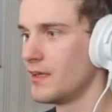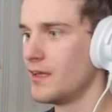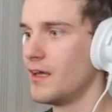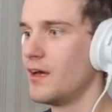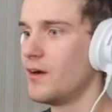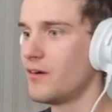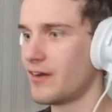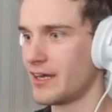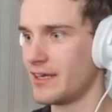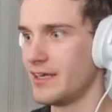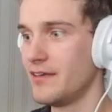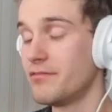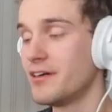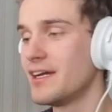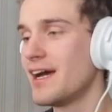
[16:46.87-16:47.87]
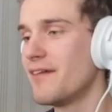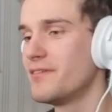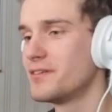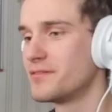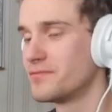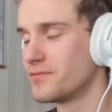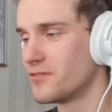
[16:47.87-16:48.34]
Okay, if I
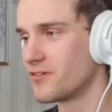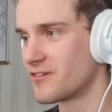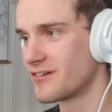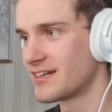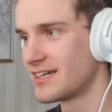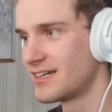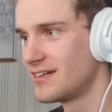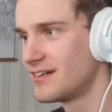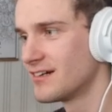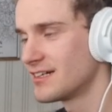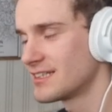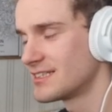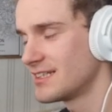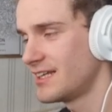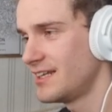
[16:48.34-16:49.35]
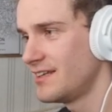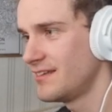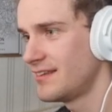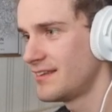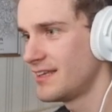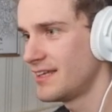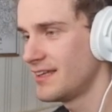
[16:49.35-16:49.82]
haven't forgot
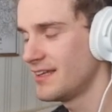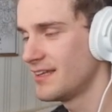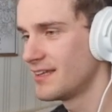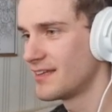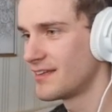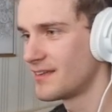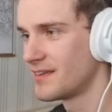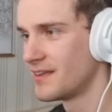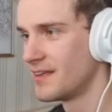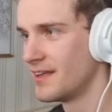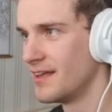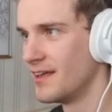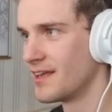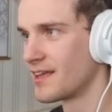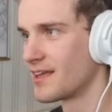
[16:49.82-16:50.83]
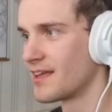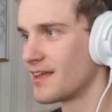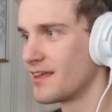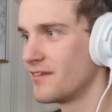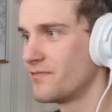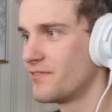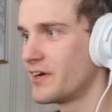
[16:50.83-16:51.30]
anything,
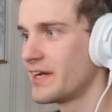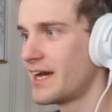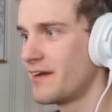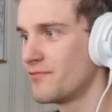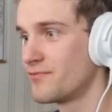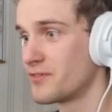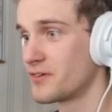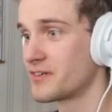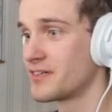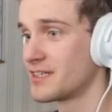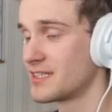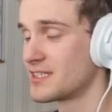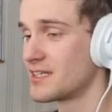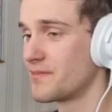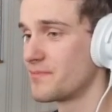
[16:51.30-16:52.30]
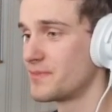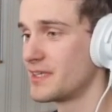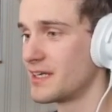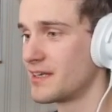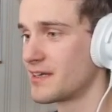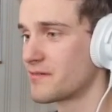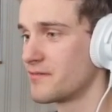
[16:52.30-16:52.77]
if I have forgot something
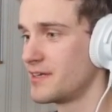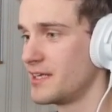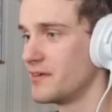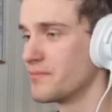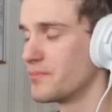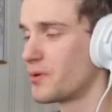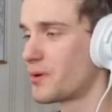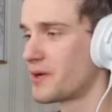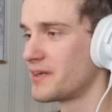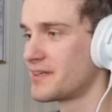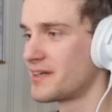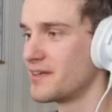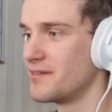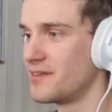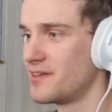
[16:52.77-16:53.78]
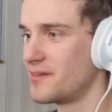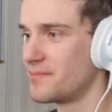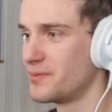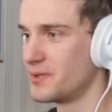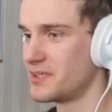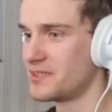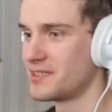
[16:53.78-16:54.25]
like really important, I will
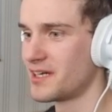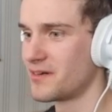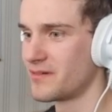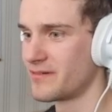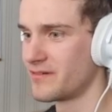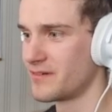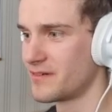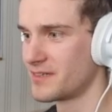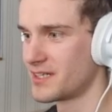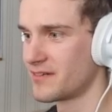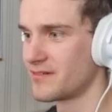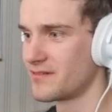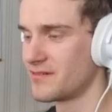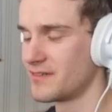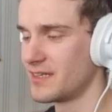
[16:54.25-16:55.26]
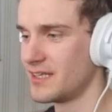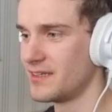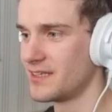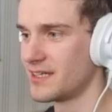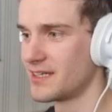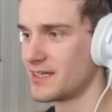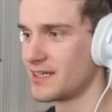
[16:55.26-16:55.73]
put it down in
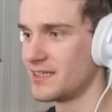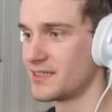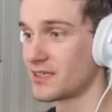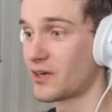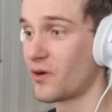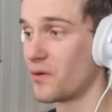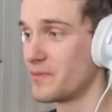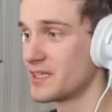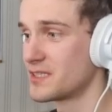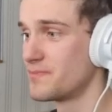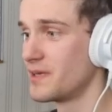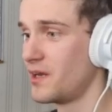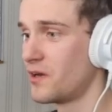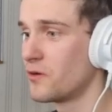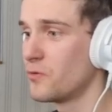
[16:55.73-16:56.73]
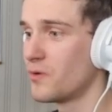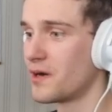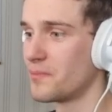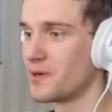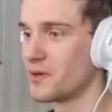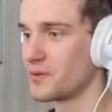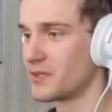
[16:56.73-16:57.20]
the comments below
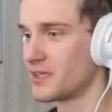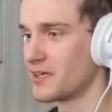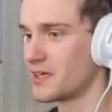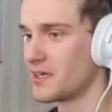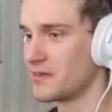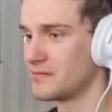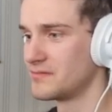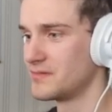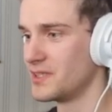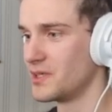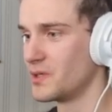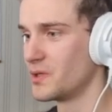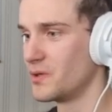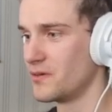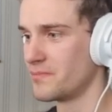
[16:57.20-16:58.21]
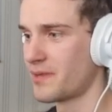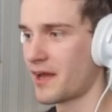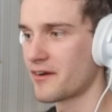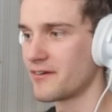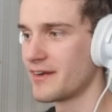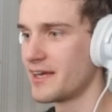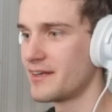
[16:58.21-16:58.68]
about the whole
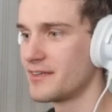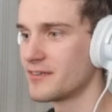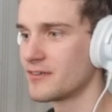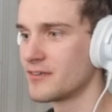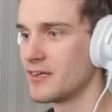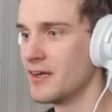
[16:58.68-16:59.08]
pattern editor.